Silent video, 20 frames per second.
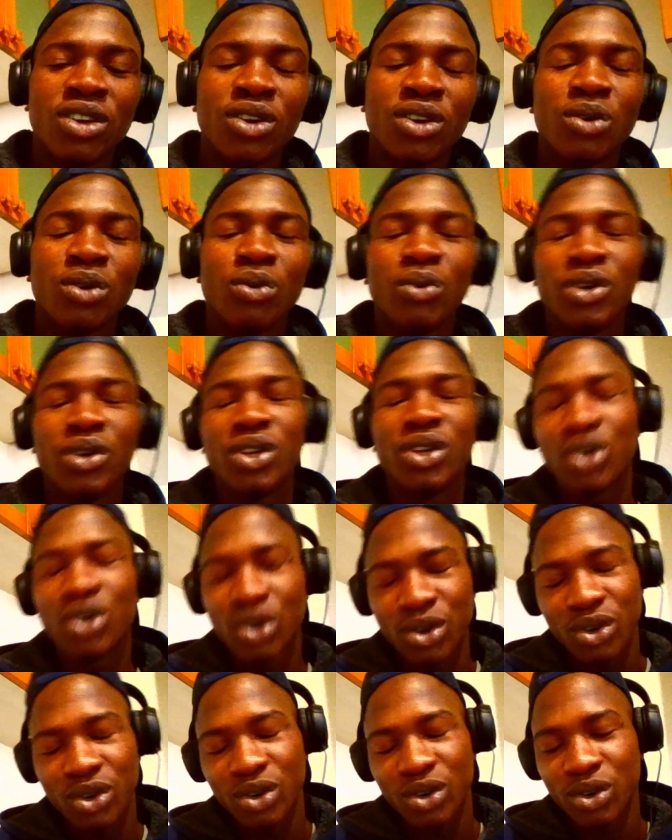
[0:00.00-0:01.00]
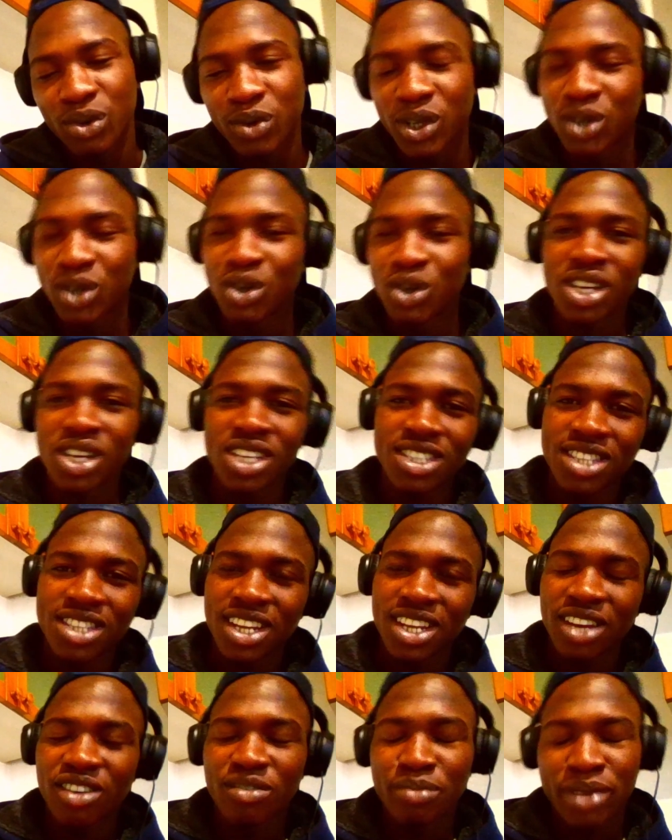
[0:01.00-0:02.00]
we know the history
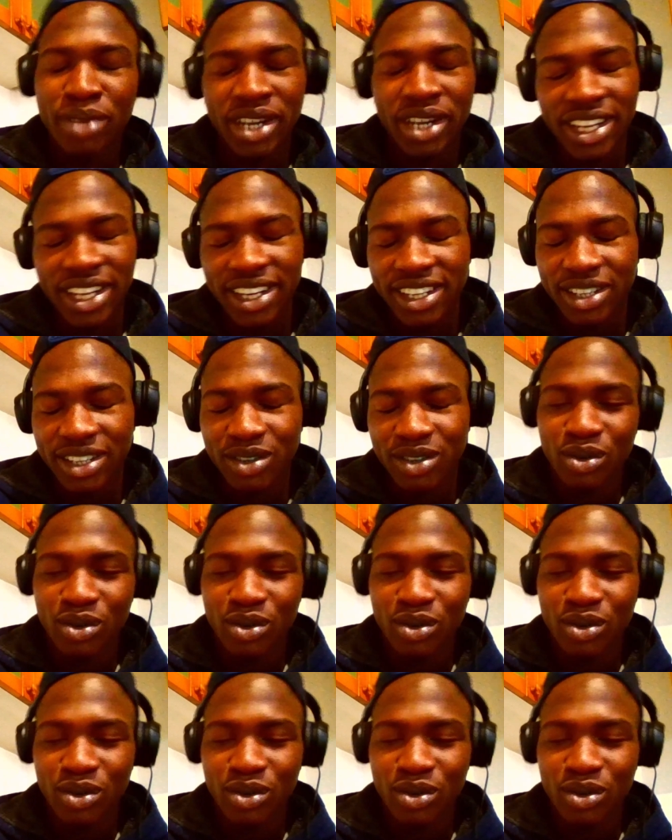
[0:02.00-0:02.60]
of Britain, you know.